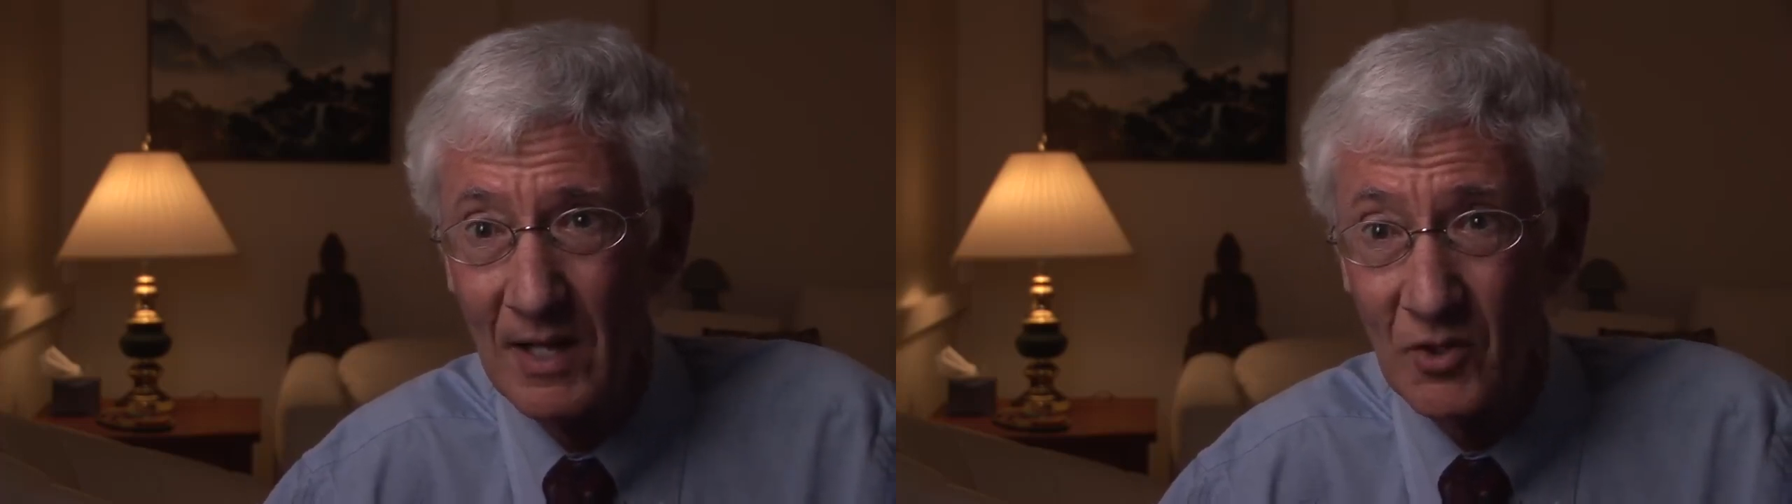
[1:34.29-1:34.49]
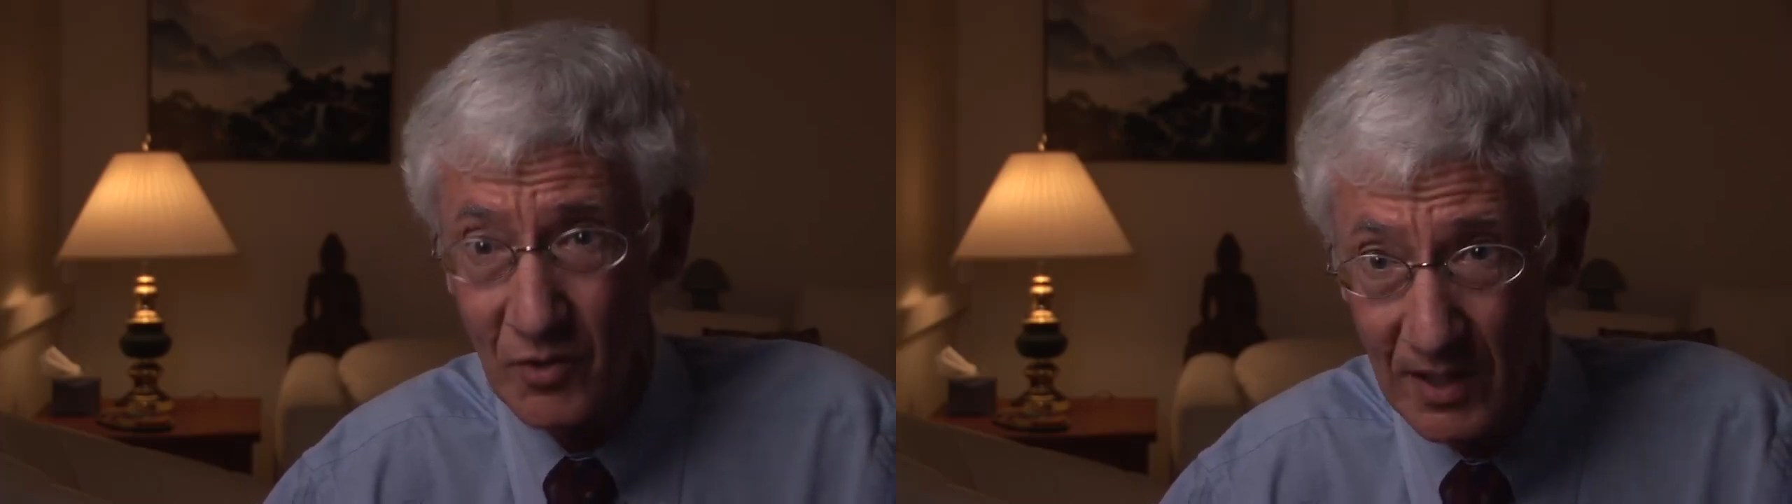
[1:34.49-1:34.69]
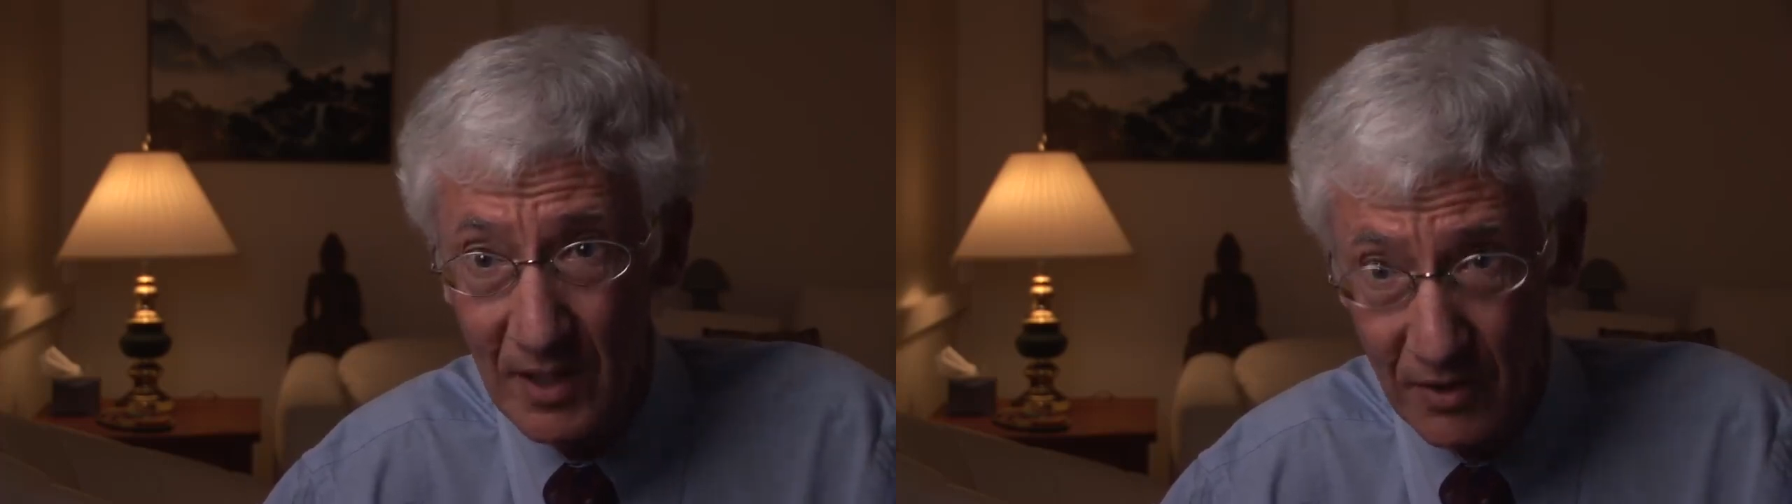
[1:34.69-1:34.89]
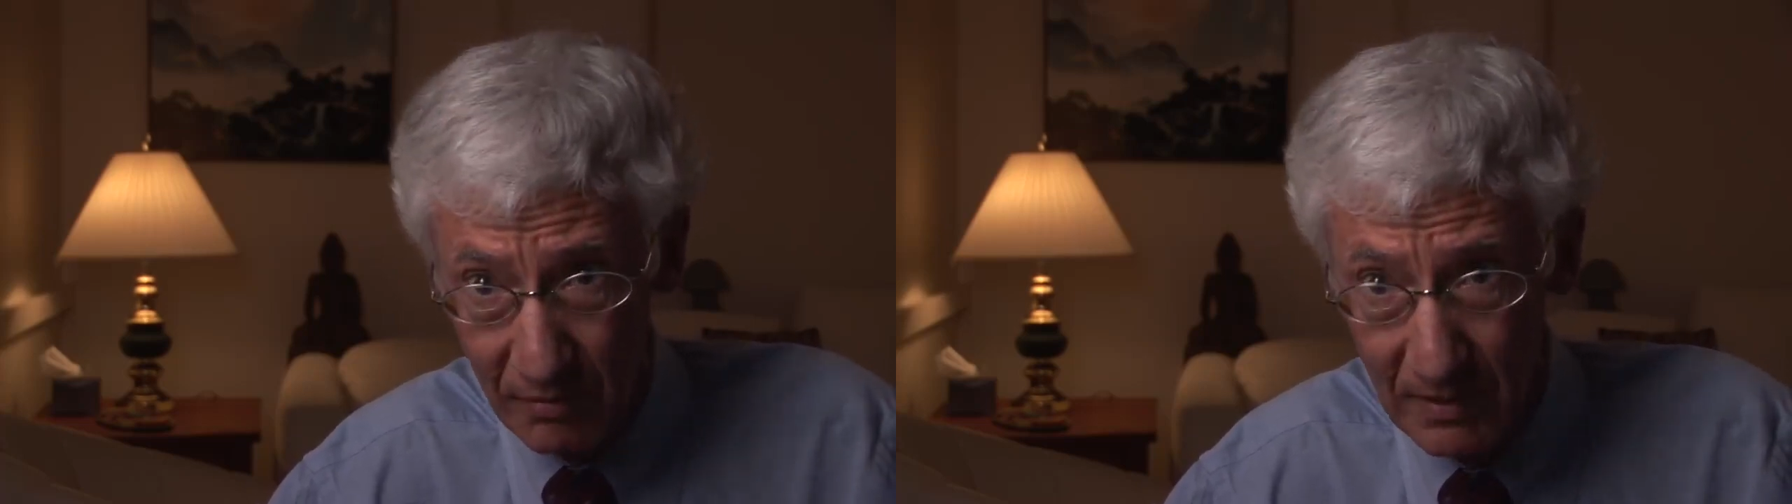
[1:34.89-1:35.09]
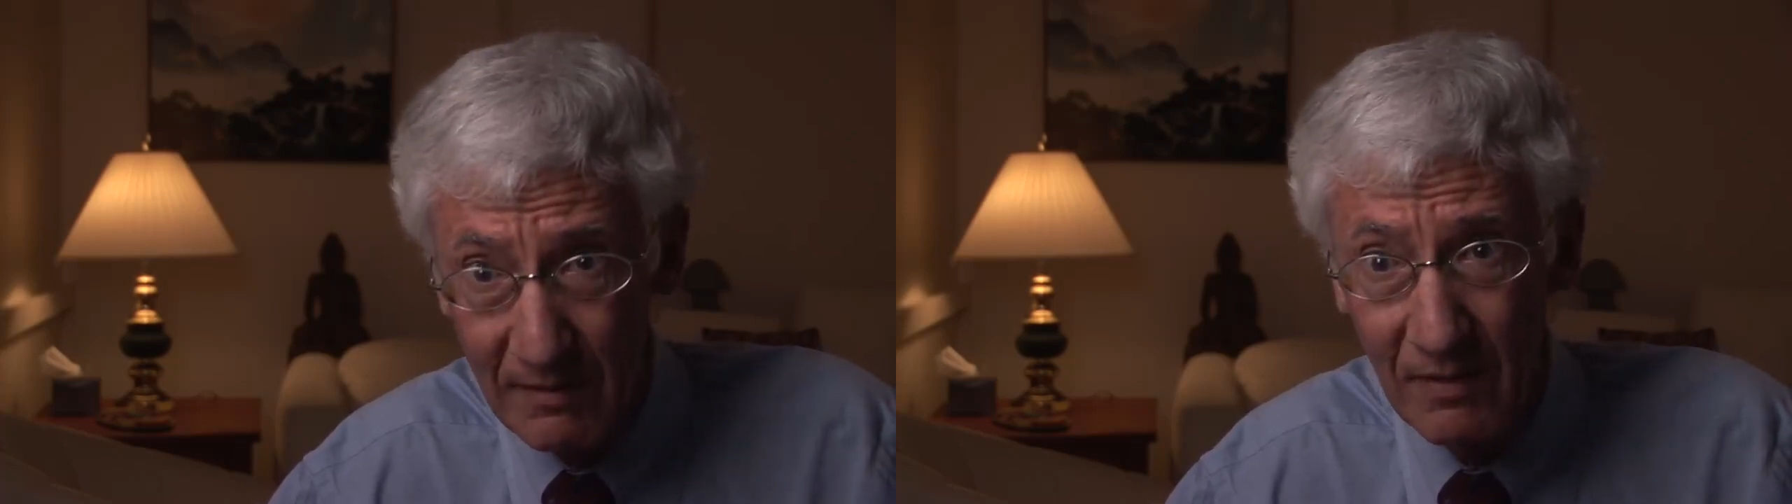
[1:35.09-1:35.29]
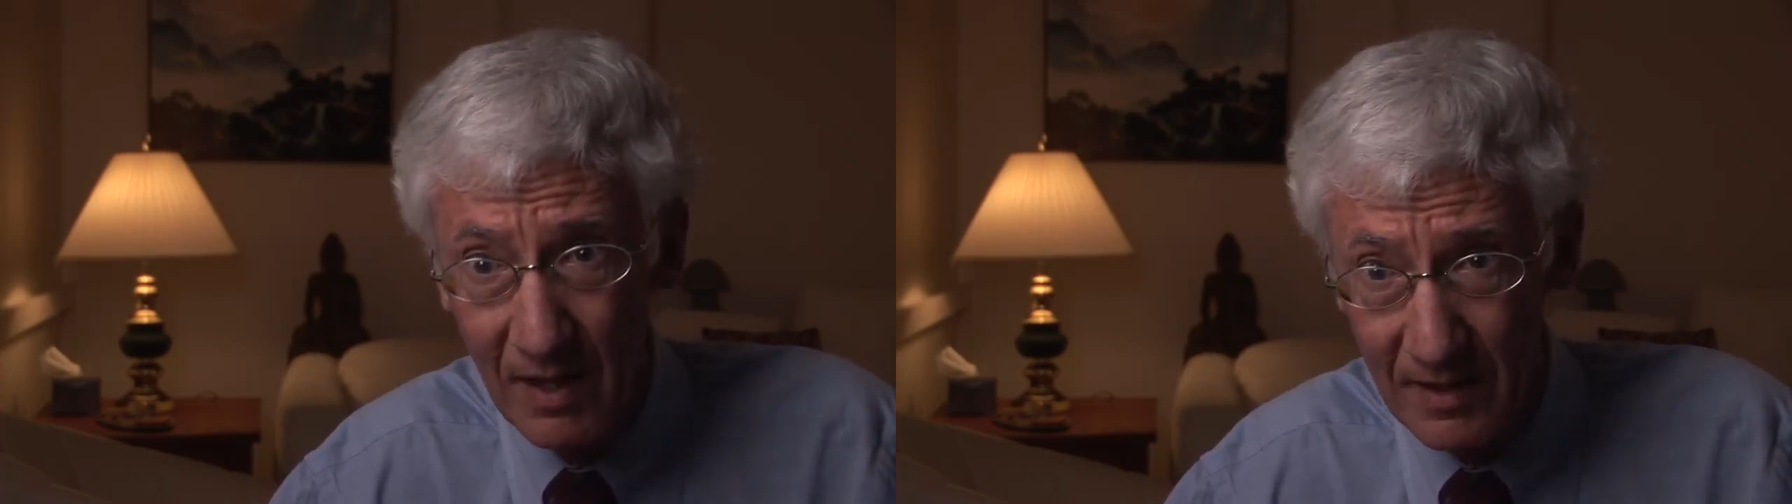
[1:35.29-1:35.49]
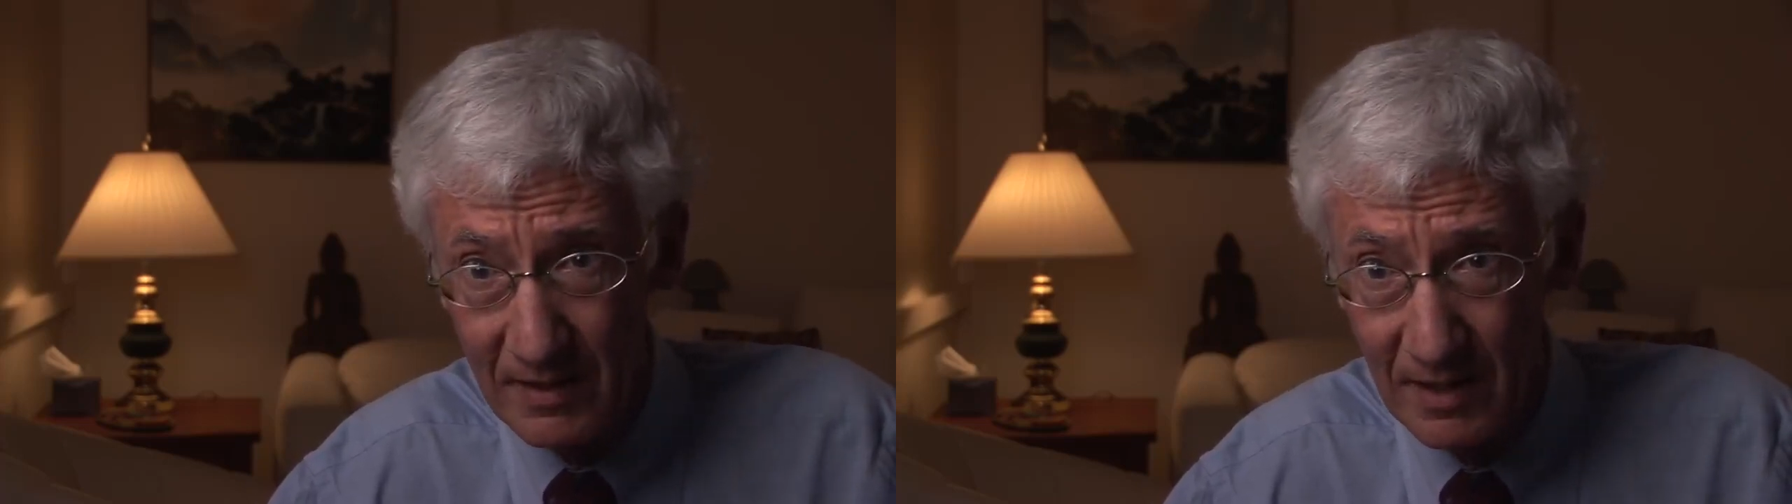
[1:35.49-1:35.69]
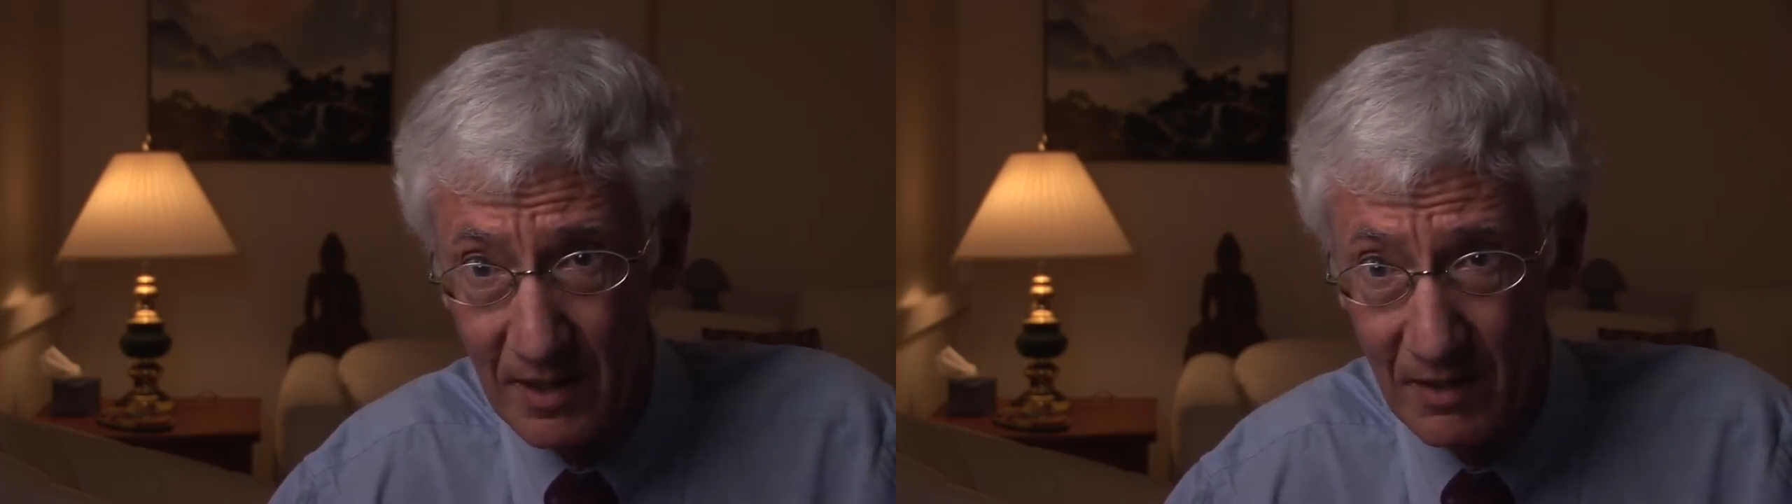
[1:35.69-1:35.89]
treated 3
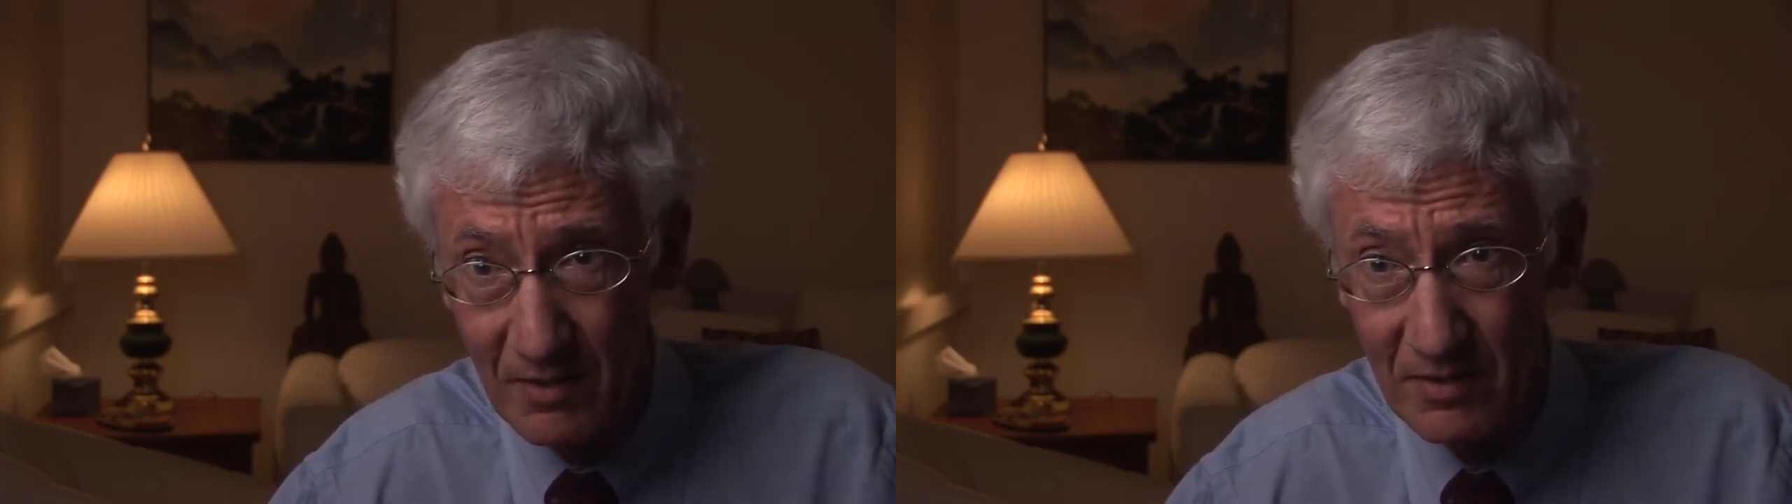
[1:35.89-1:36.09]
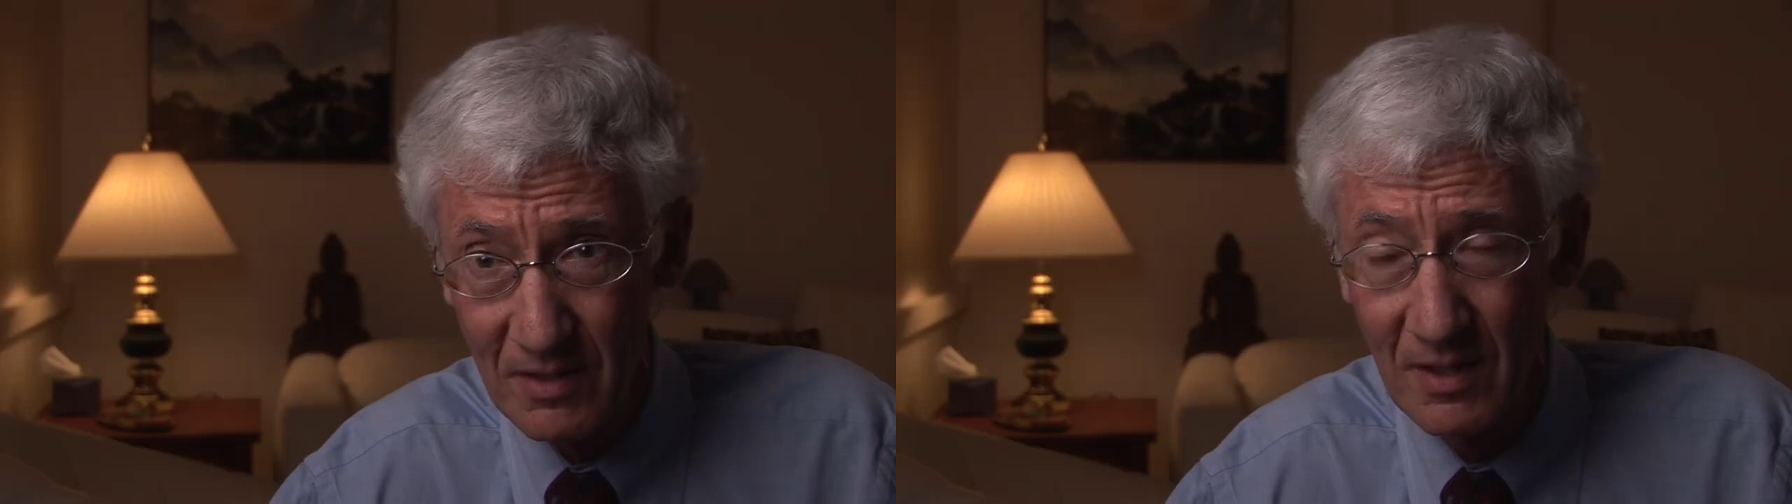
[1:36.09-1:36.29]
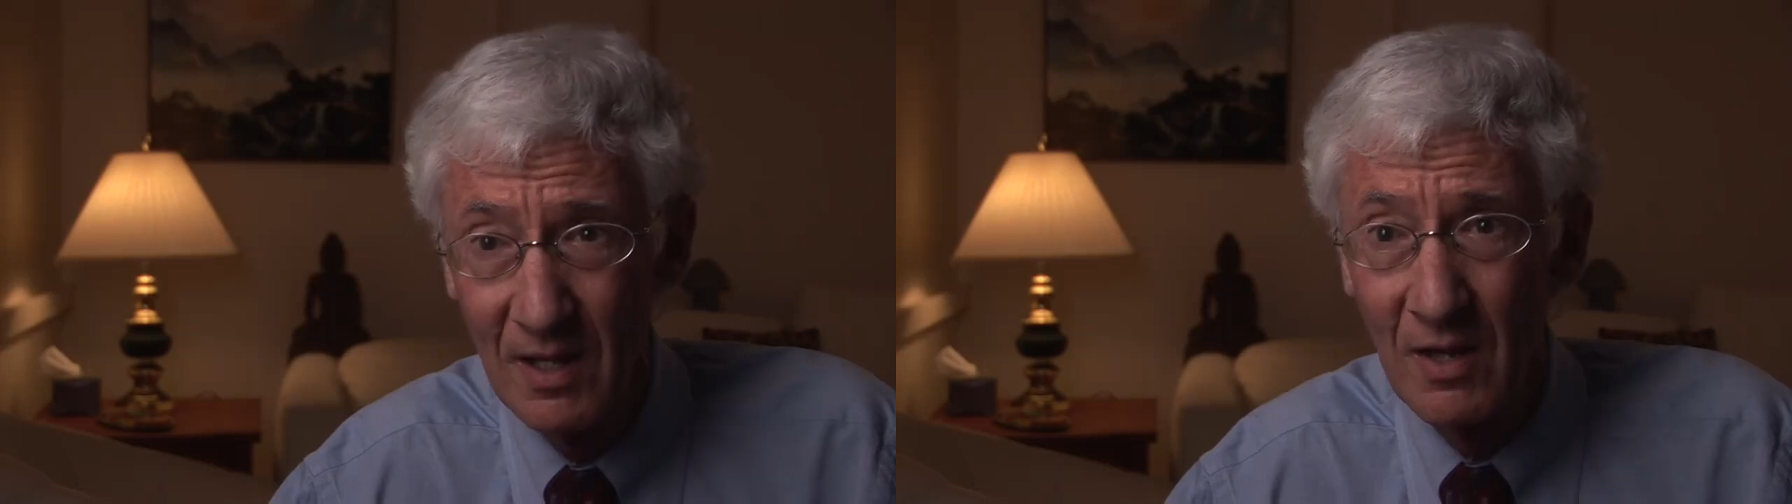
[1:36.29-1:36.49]
volunteers,